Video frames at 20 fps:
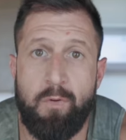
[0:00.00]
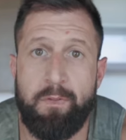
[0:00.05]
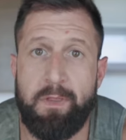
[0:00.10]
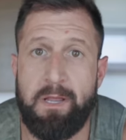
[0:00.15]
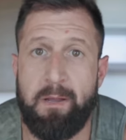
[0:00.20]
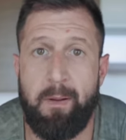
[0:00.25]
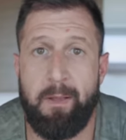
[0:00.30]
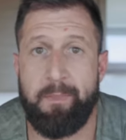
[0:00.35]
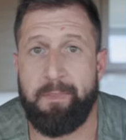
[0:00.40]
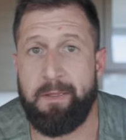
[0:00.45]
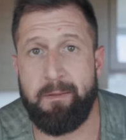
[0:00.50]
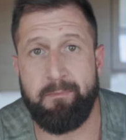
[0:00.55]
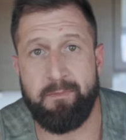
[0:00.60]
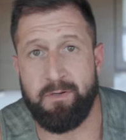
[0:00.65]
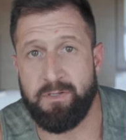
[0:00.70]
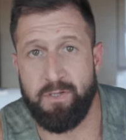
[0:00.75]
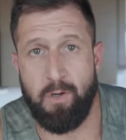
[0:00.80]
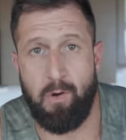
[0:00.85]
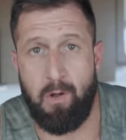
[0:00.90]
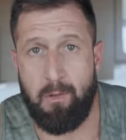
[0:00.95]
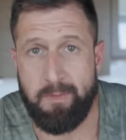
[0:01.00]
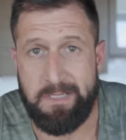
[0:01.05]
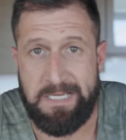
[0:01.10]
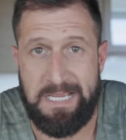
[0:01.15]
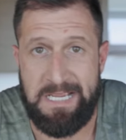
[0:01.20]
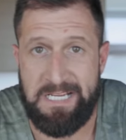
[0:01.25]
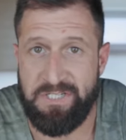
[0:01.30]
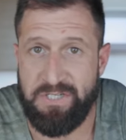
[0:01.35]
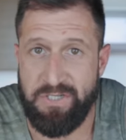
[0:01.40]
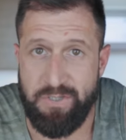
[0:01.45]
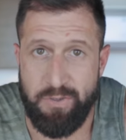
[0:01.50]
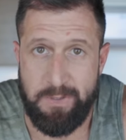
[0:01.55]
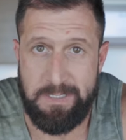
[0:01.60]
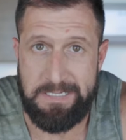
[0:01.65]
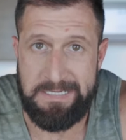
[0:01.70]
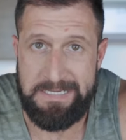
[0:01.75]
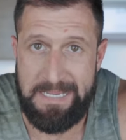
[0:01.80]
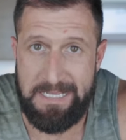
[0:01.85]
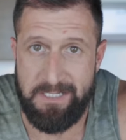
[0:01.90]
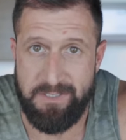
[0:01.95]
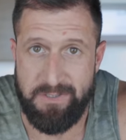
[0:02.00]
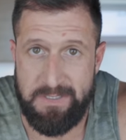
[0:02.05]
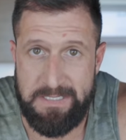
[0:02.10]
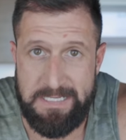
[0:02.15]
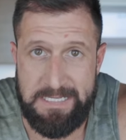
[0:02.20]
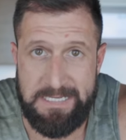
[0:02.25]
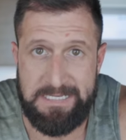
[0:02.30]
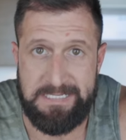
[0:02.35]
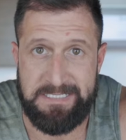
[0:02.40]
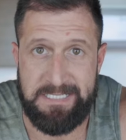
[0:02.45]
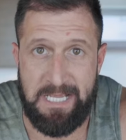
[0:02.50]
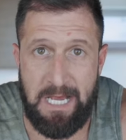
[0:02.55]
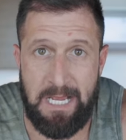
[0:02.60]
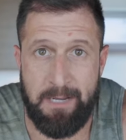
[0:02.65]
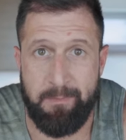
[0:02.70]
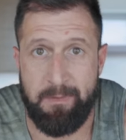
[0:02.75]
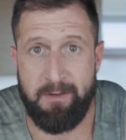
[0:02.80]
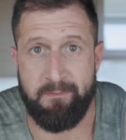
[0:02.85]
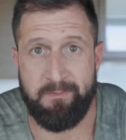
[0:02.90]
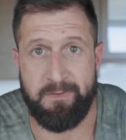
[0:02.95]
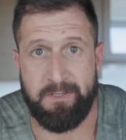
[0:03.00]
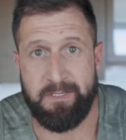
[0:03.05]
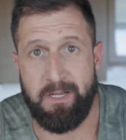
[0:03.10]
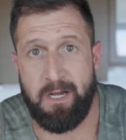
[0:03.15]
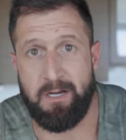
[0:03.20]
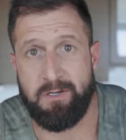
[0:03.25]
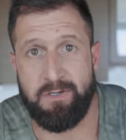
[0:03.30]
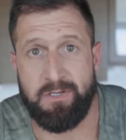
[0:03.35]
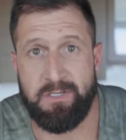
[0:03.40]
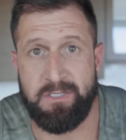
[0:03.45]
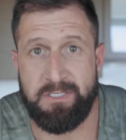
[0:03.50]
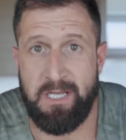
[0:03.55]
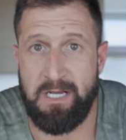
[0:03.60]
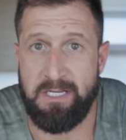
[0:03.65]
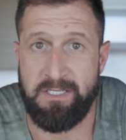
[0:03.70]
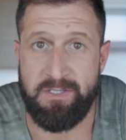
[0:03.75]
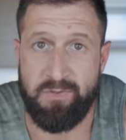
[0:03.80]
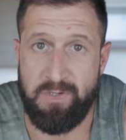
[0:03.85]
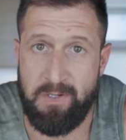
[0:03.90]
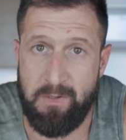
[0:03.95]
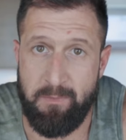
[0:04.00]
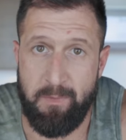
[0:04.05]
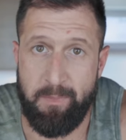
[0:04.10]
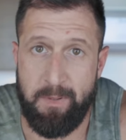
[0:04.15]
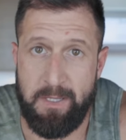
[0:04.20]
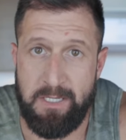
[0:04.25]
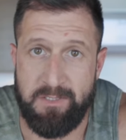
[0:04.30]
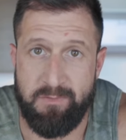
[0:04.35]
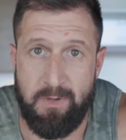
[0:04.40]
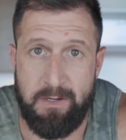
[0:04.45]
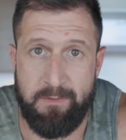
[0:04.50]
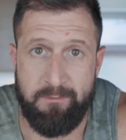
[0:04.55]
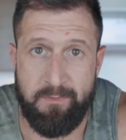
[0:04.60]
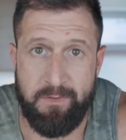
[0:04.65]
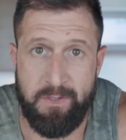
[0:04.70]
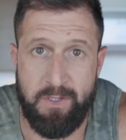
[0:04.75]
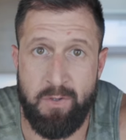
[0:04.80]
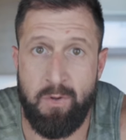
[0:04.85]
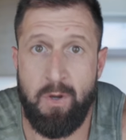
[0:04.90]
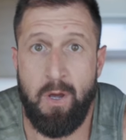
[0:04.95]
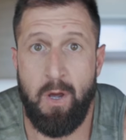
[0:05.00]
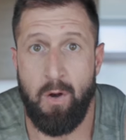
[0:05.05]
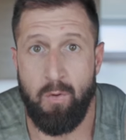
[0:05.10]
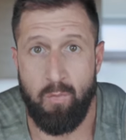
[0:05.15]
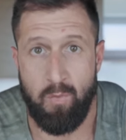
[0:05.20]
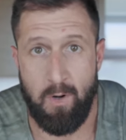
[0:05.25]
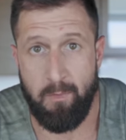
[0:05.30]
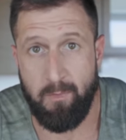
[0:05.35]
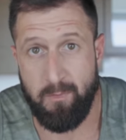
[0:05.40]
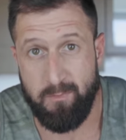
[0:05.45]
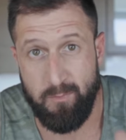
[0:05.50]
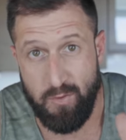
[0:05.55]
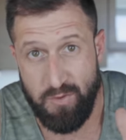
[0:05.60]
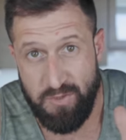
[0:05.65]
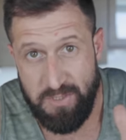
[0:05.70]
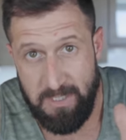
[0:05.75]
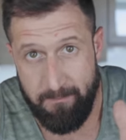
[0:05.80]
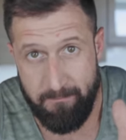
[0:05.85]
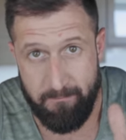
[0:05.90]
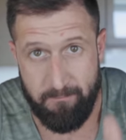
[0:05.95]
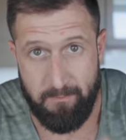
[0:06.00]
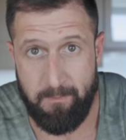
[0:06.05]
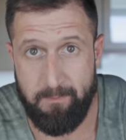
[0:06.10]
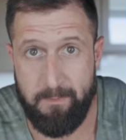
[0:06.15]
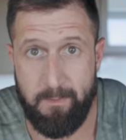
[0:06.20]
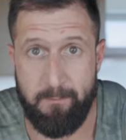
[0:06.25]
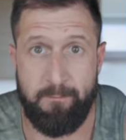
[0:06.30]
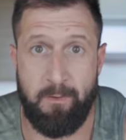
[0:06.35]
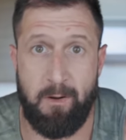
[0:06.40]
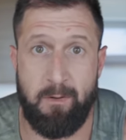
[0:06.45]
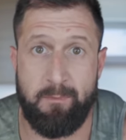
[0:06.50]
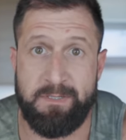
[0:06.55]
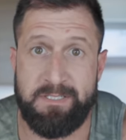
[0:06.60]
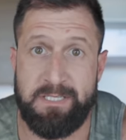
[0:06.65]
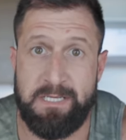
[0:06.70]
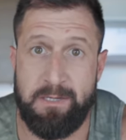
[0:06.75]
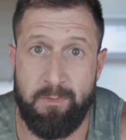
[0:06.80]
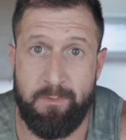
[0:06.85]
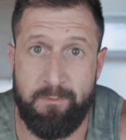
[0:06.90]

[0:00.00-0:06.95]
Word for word: Cool thing about them, there's no obligation. You can cancel at any time. And if the doctor decides the treatment plan is right for you, Roman will ship from their pharmacy